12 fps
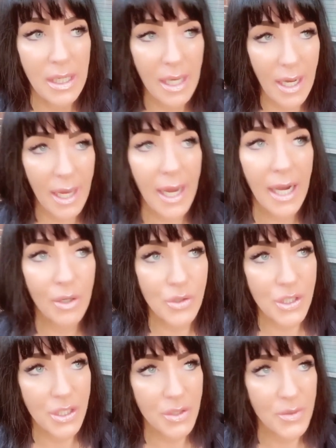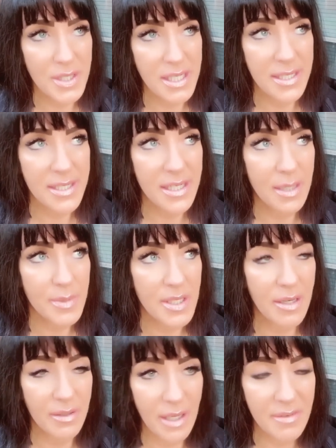how to use these tips
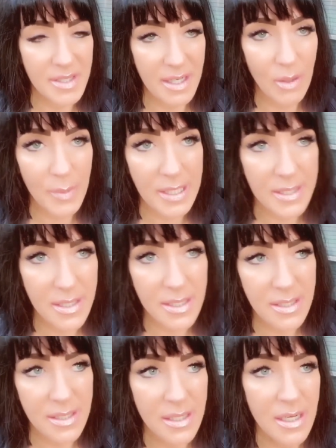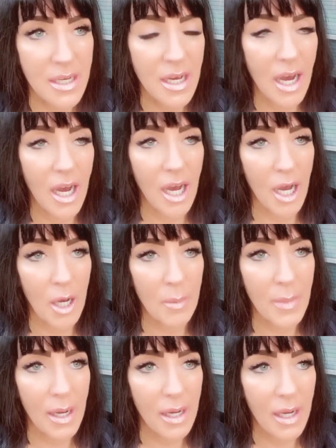on a lifestyle basis.
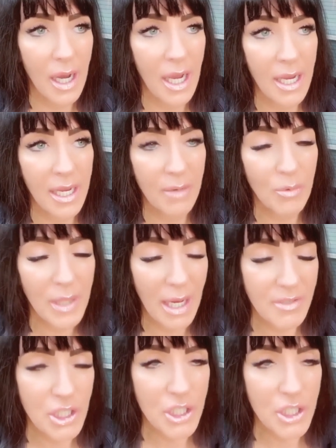Um, I will have to